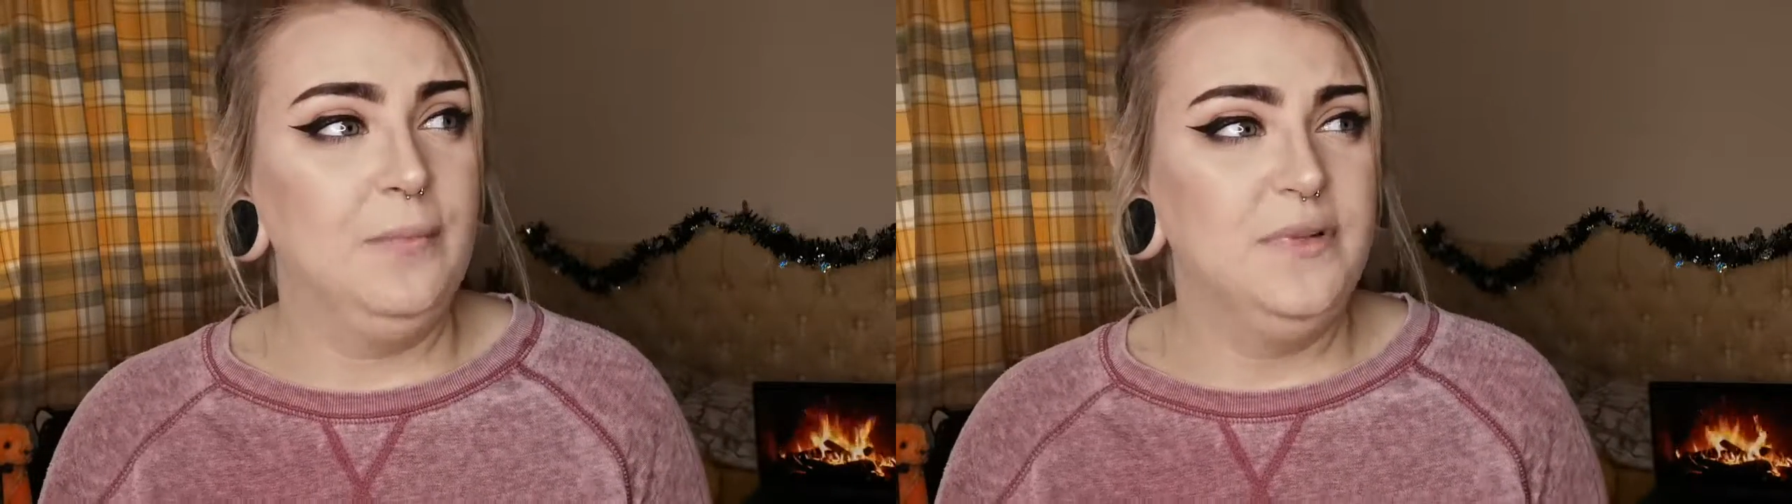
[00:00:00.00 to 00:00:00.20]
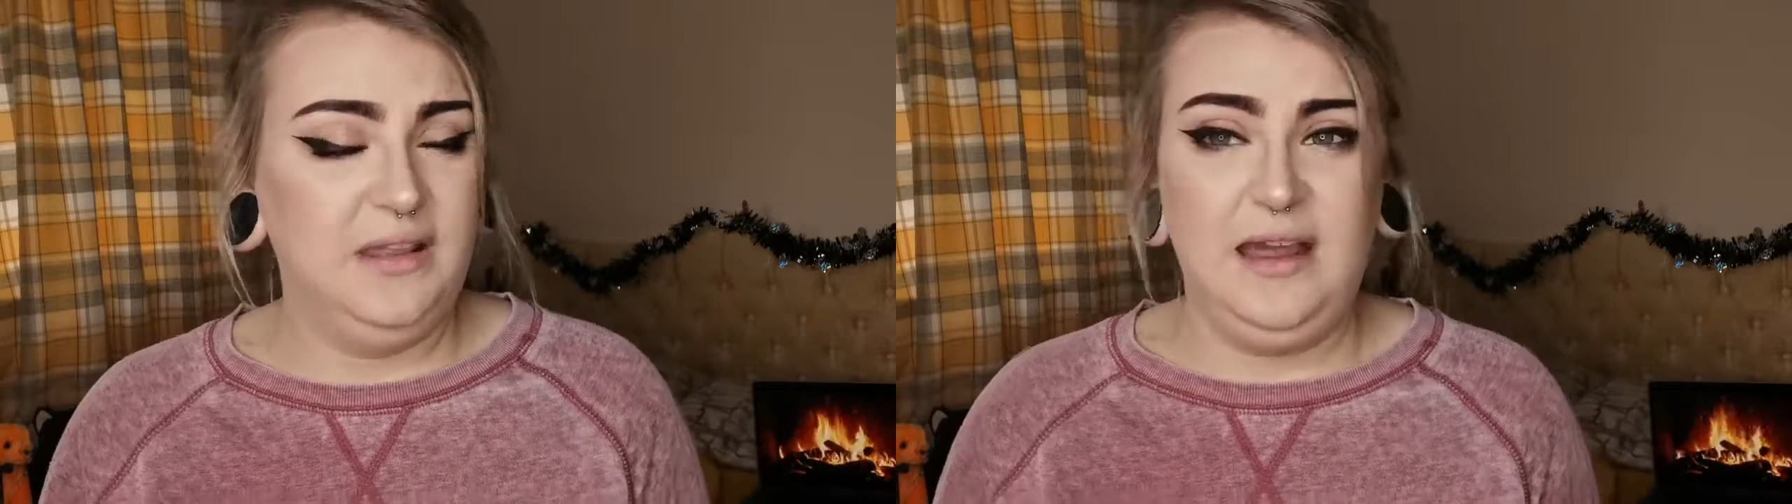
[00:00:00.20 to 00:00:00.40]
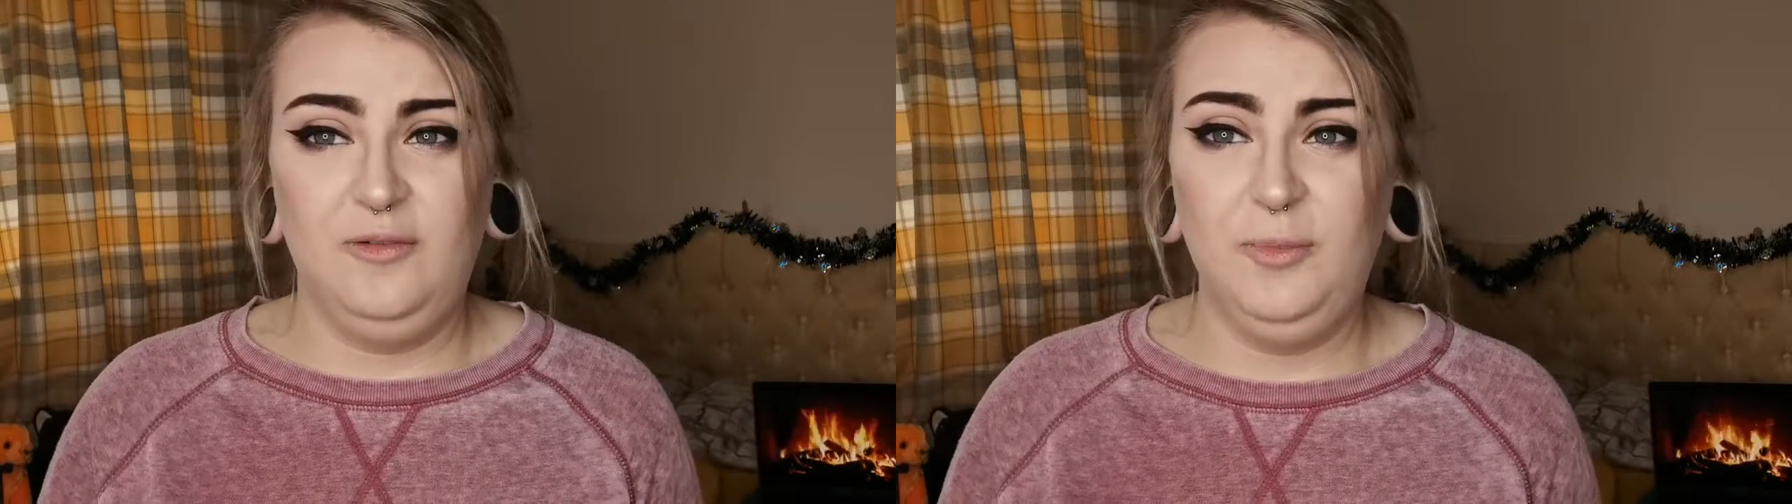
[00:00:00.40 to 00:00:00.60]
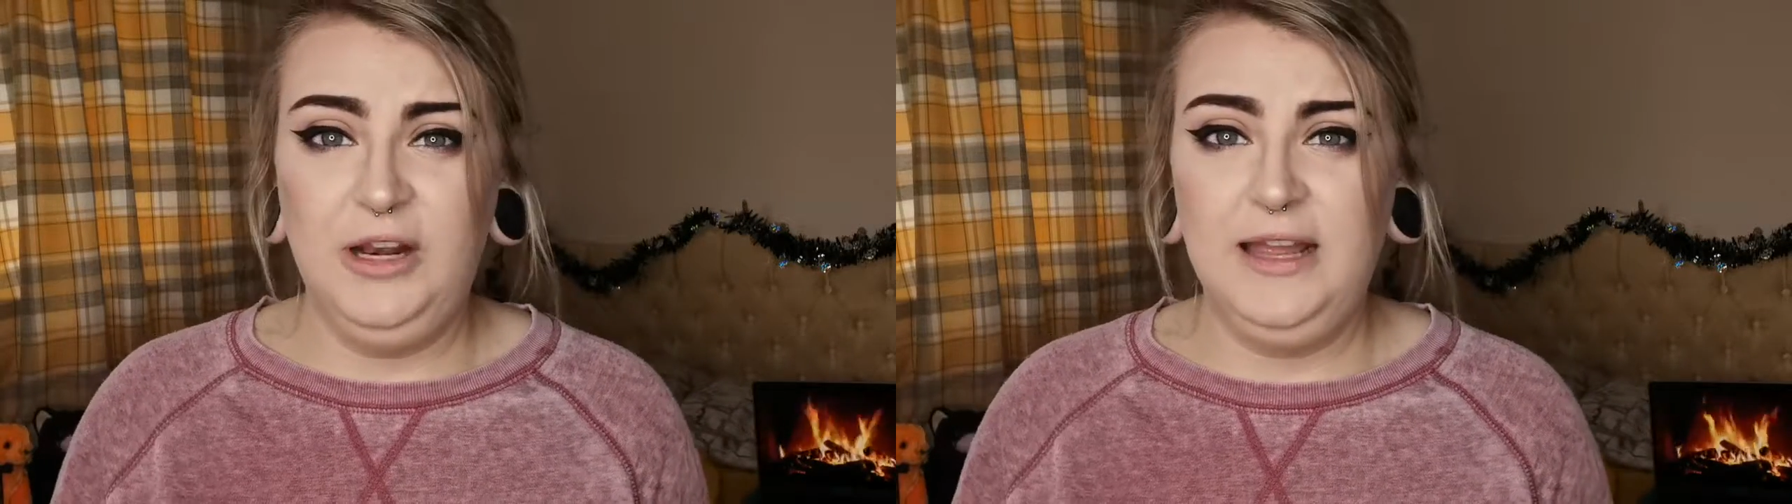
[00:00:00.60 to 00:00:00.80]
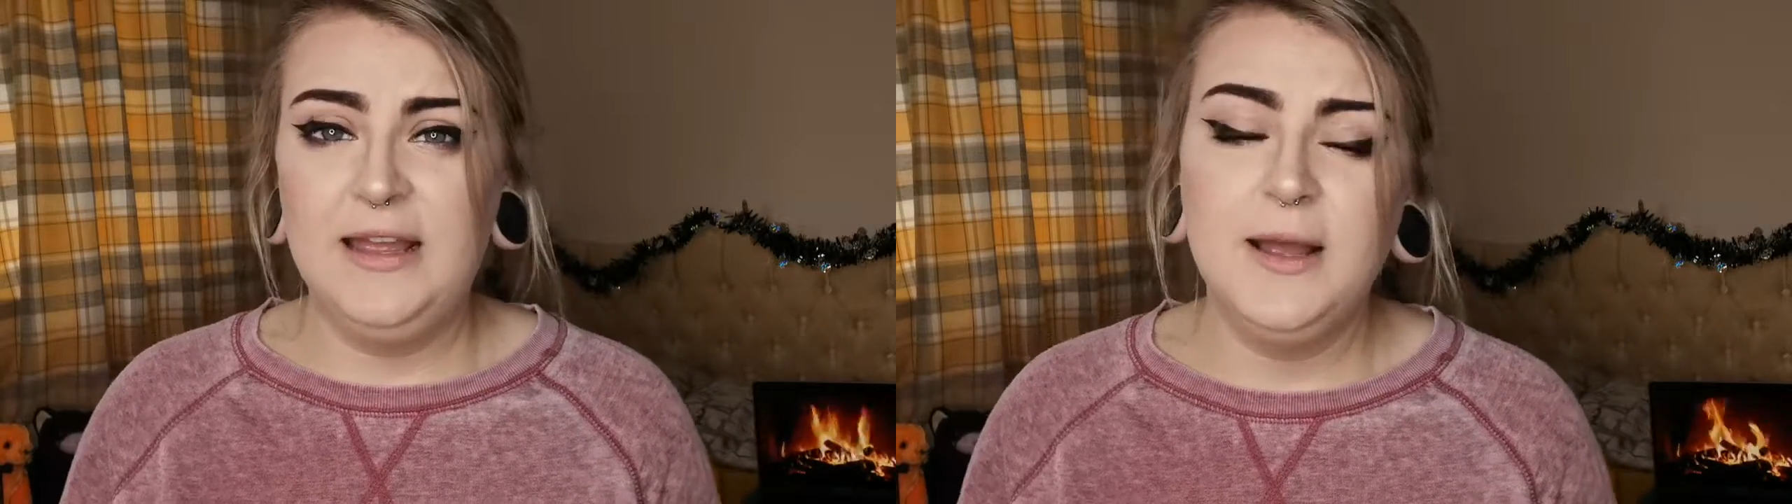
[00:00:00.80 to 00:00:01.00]
scared of
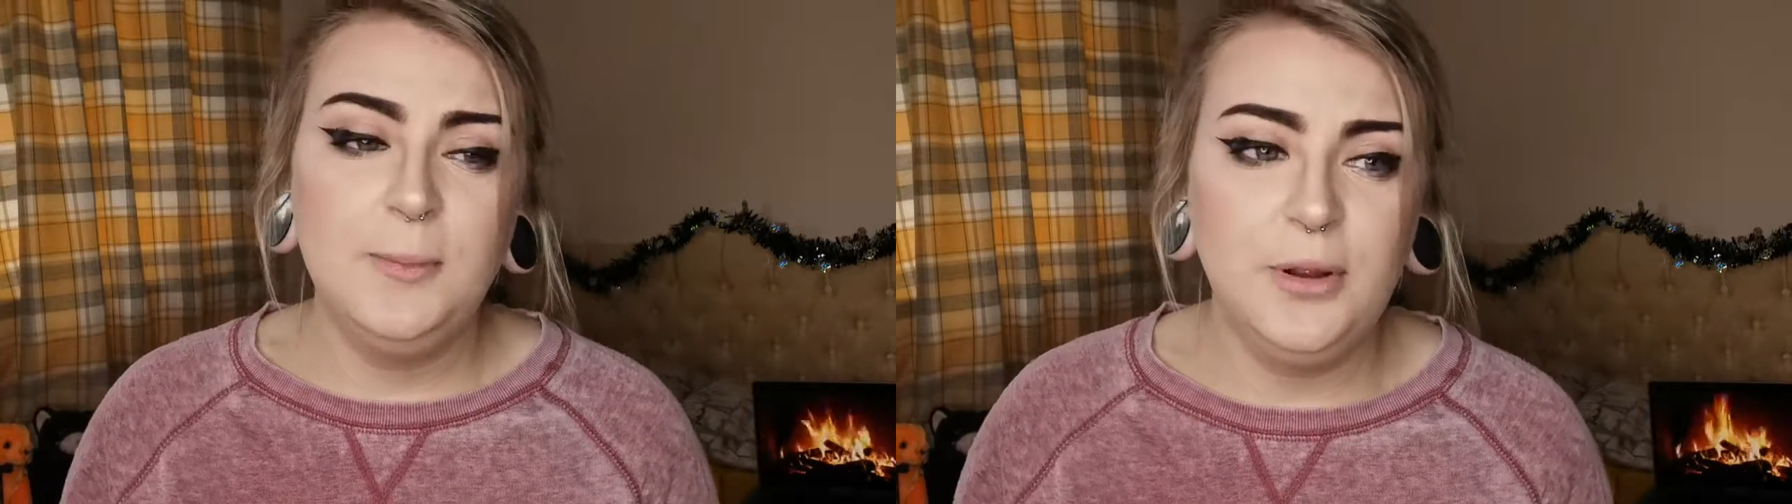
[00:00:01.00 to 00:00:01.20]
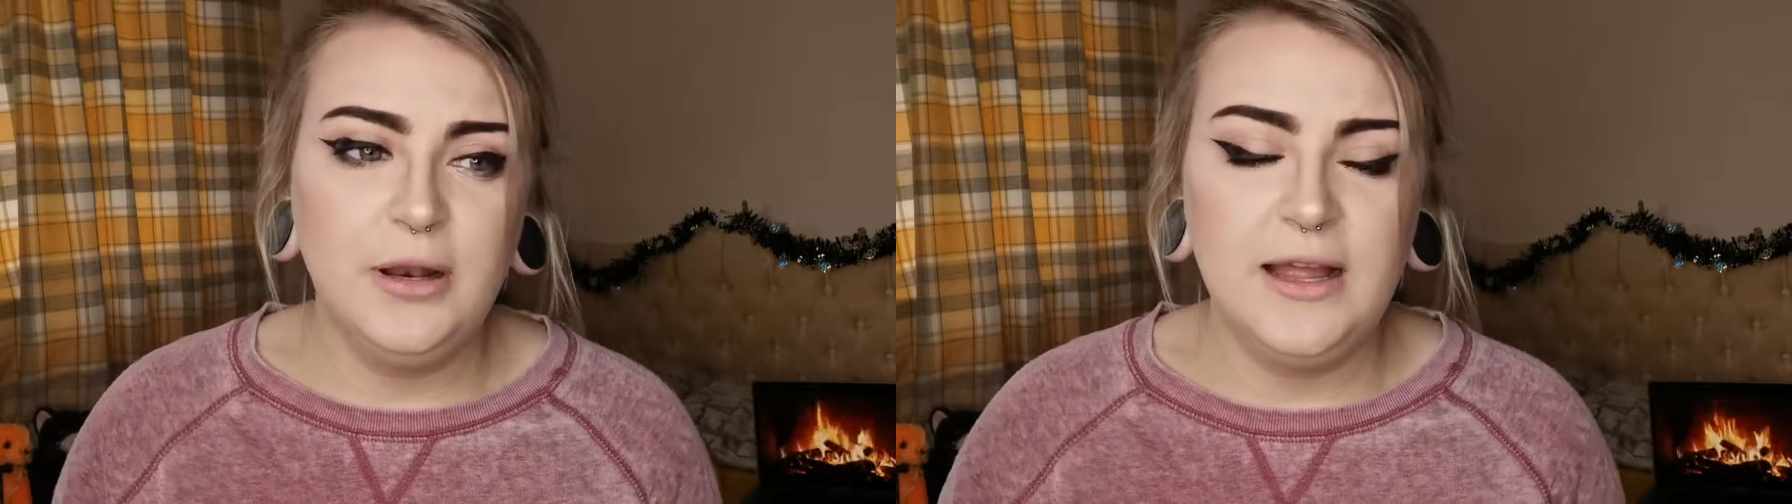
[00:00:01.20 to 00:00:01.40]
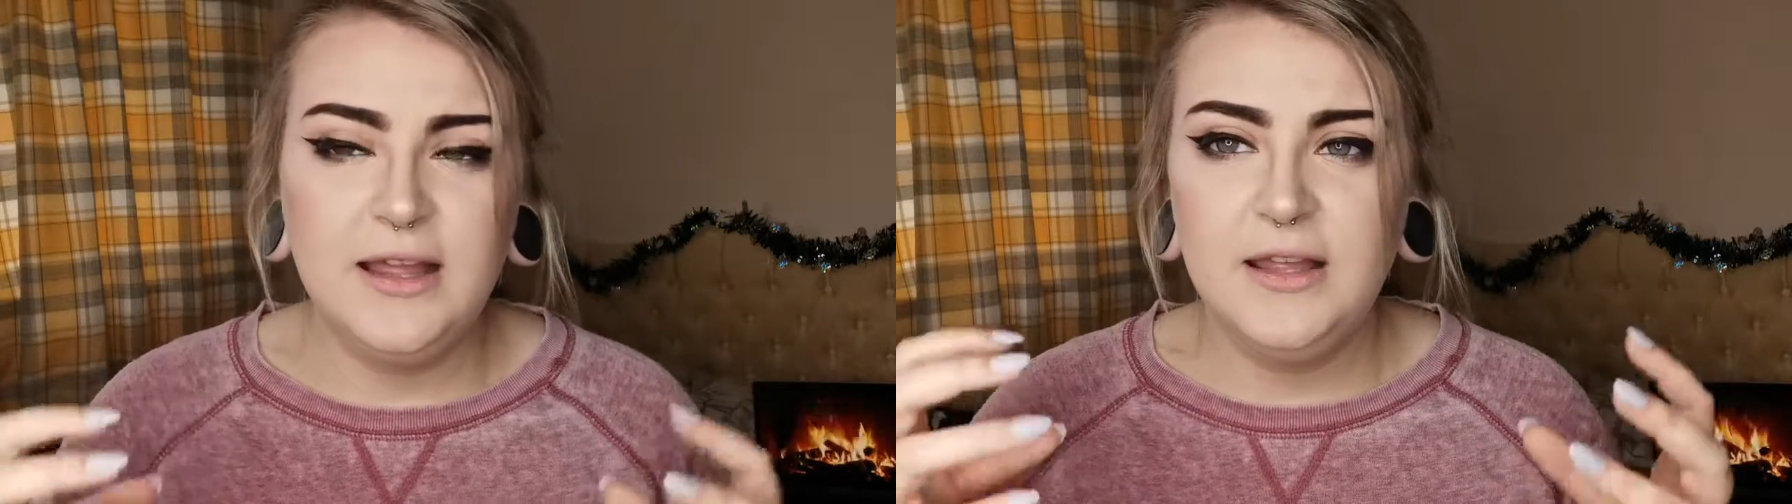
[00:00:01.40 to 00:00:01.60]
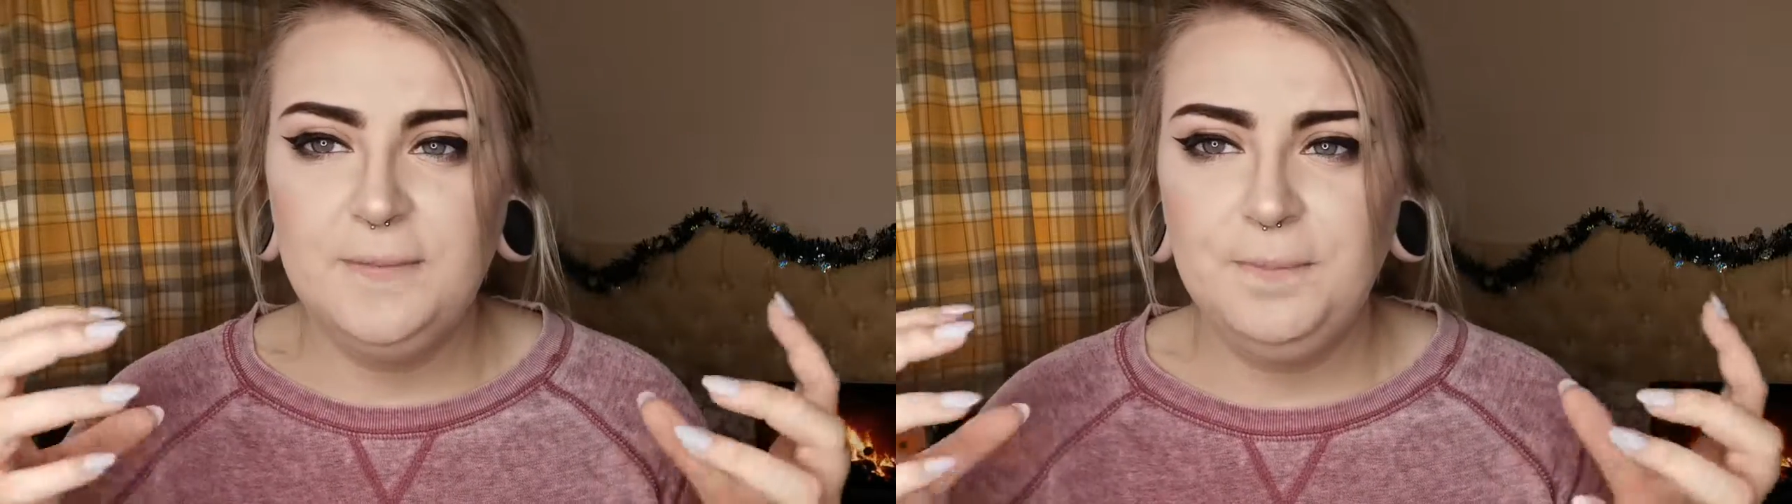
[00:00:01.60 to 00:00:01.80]
Billy, but like,